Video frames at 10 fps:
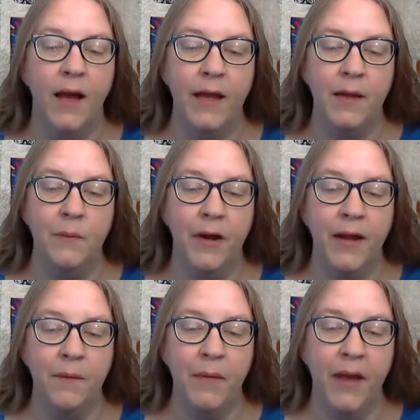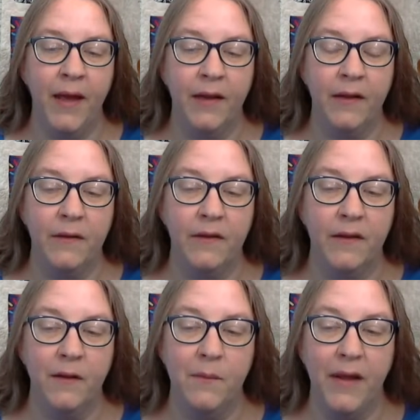Abraham Pannell,
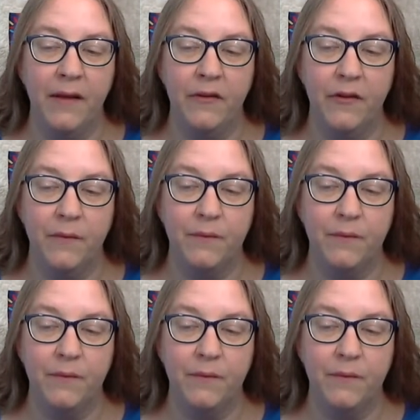commander,